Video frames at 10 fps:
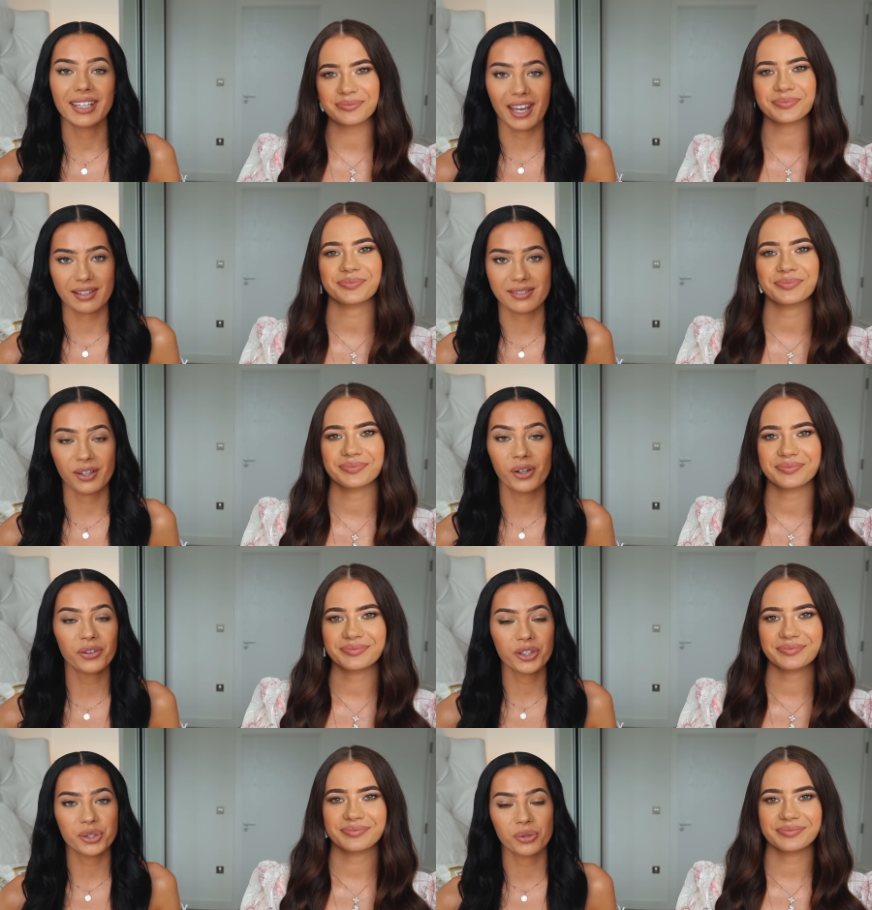Speaker 1: Yes,
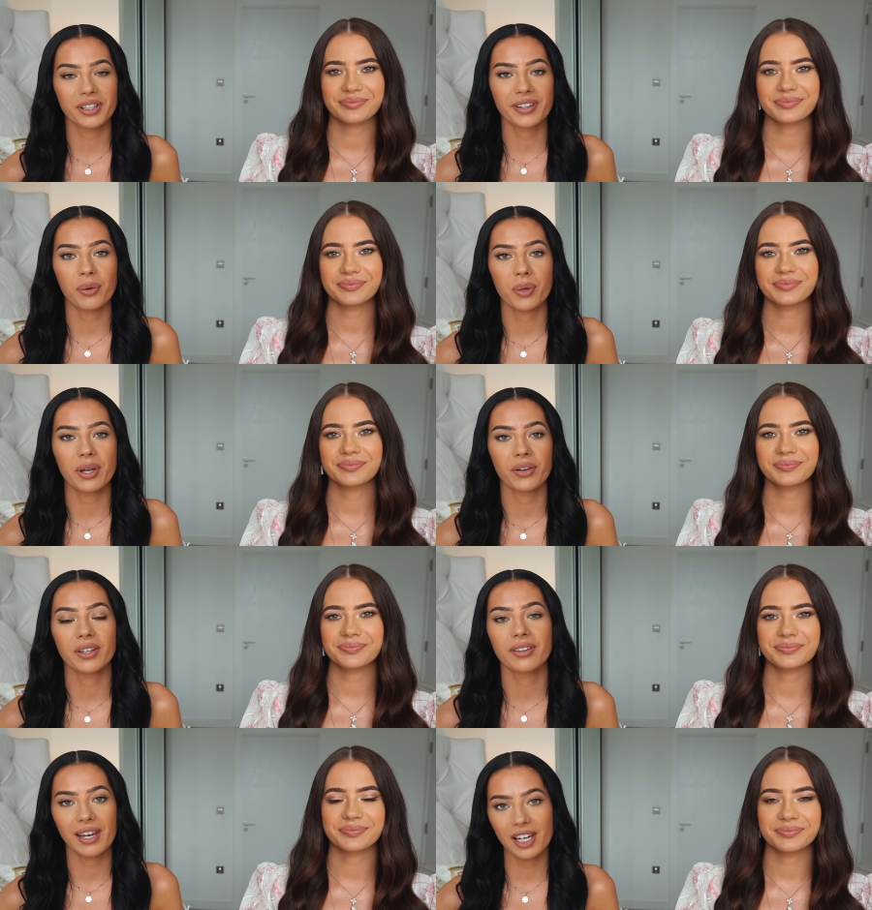all the jewelry that we wear
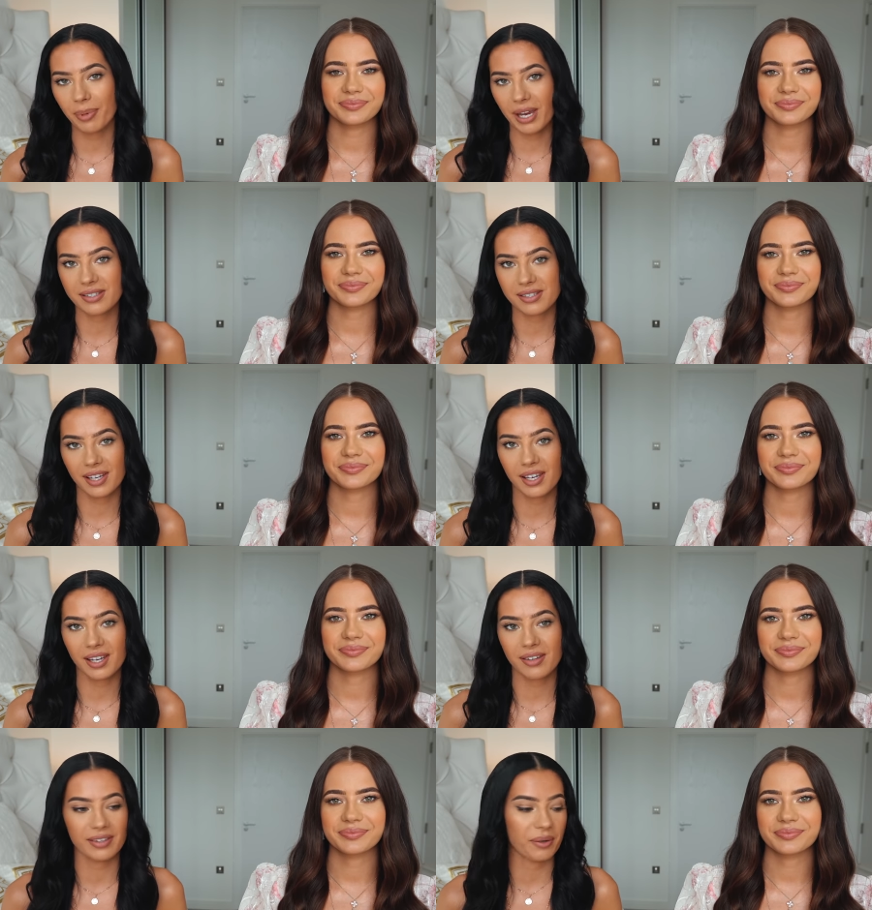on a daily
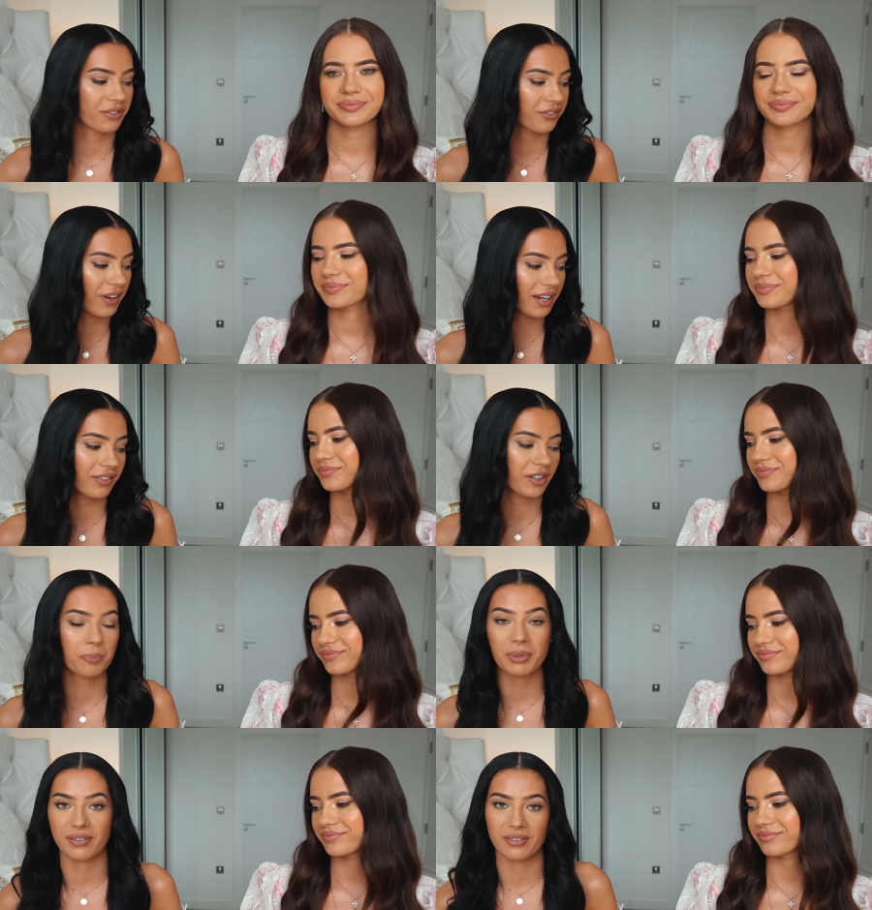basis, our
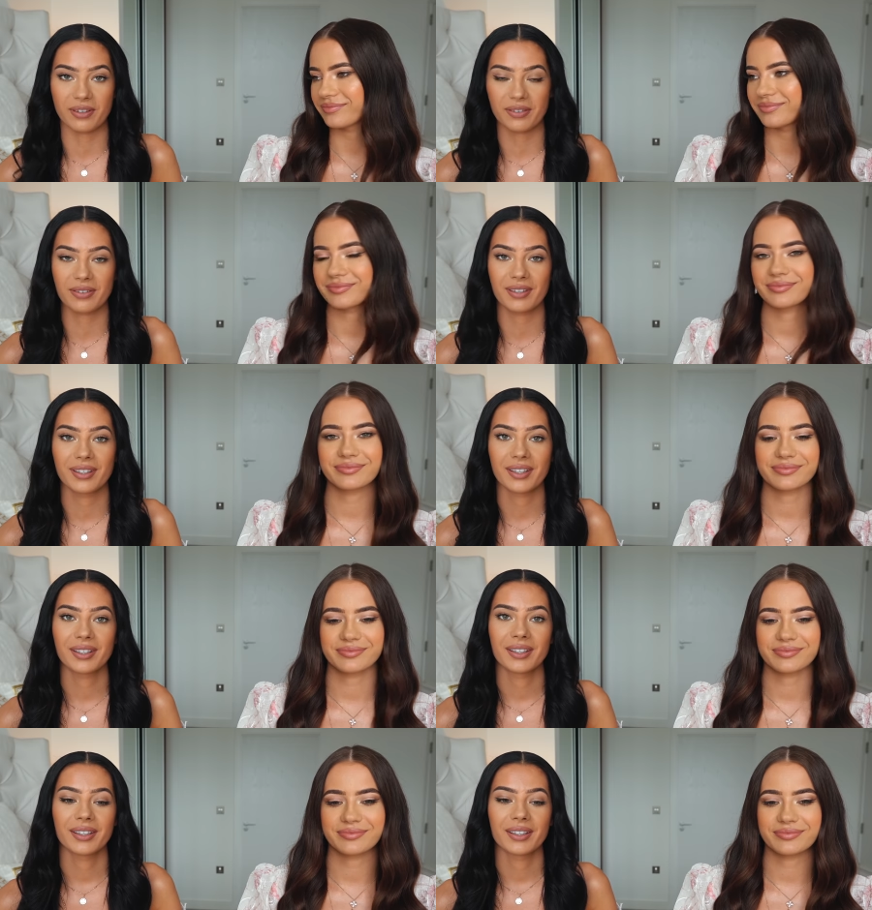favorite pieces.
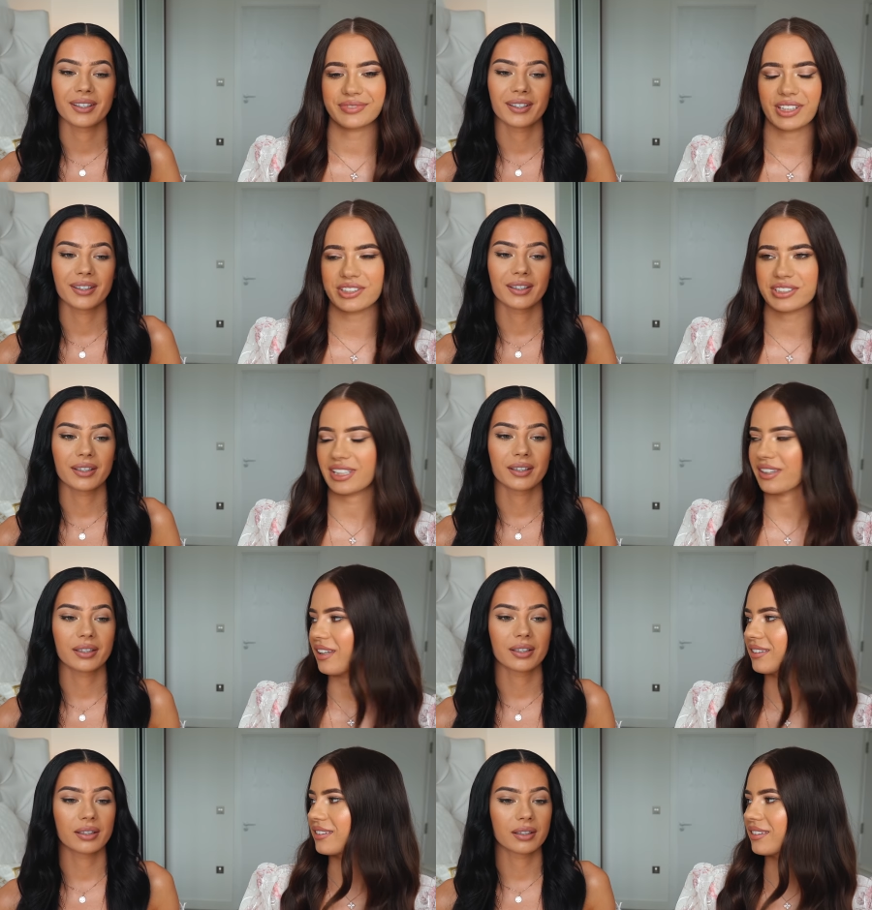
Speaker 2: I just said
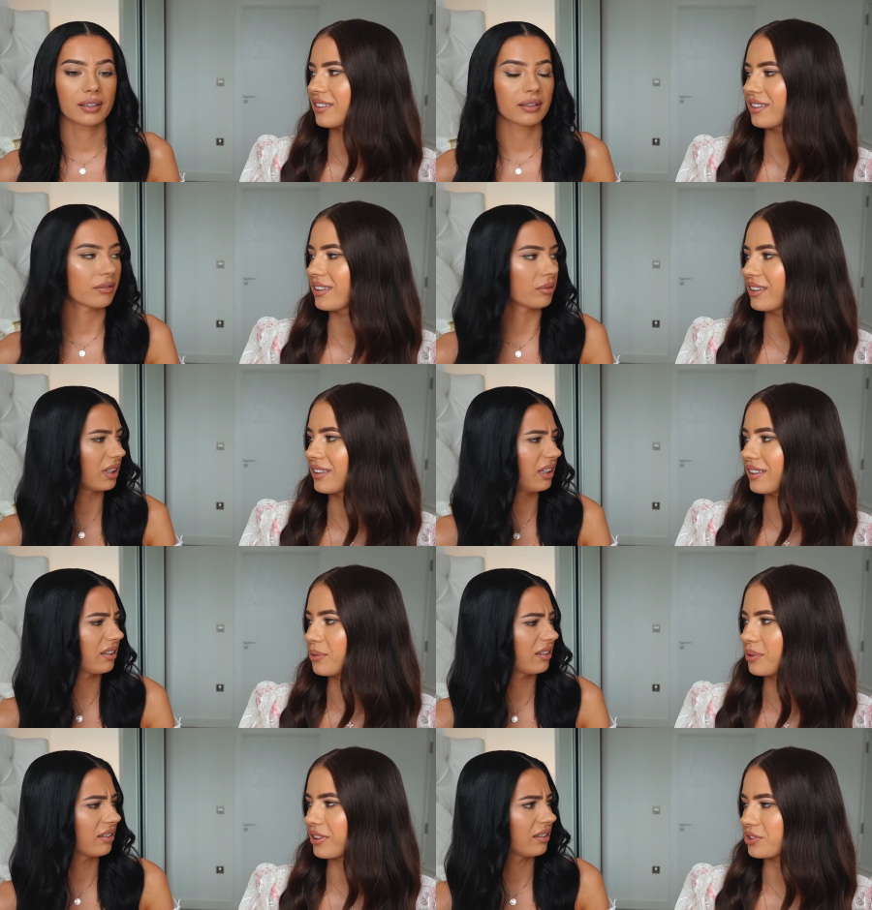that. Really?
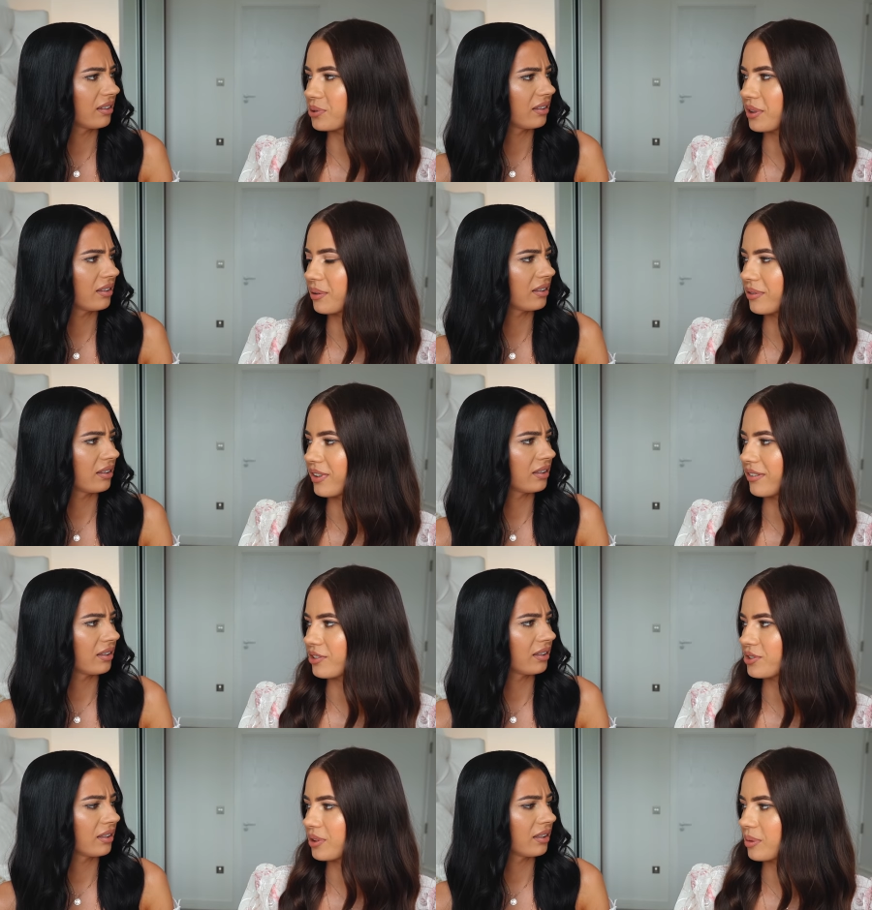We're gonna show you our
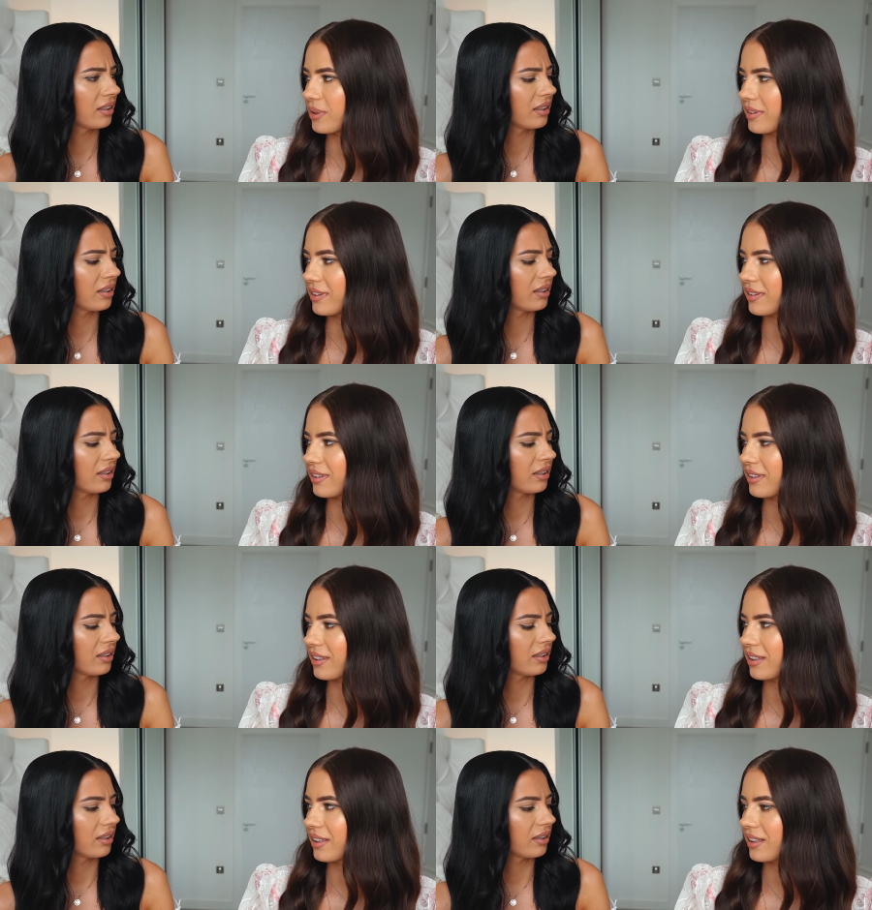favorite jewelry pieces.
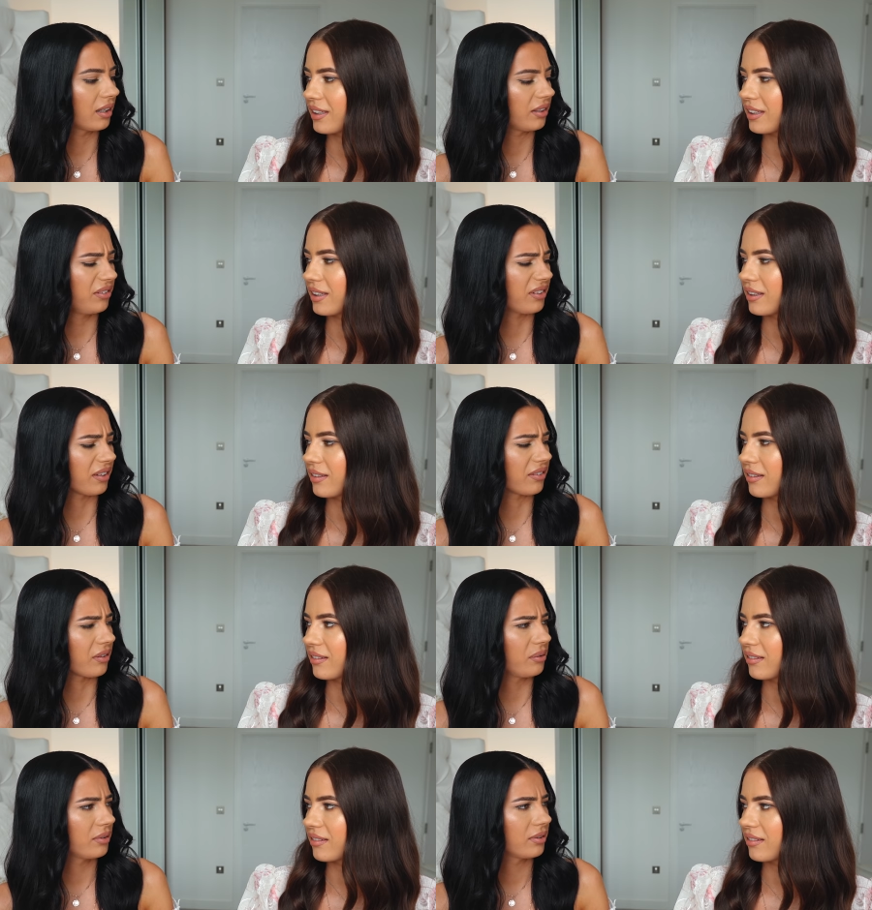I don't think
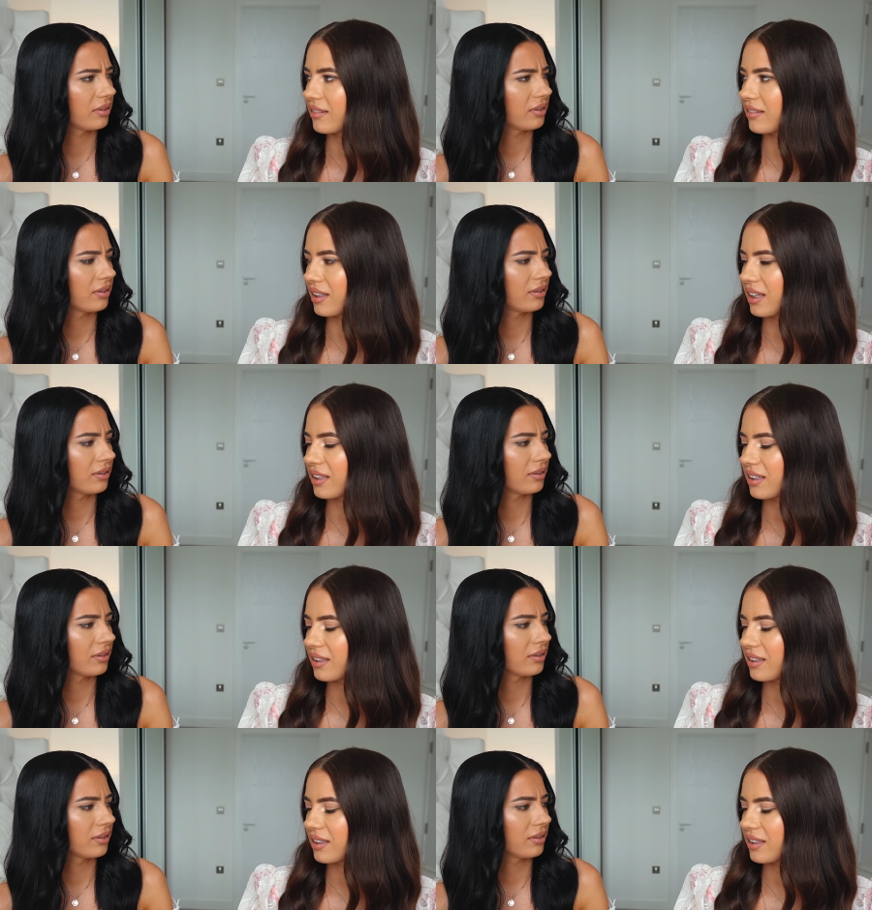so. Yeah.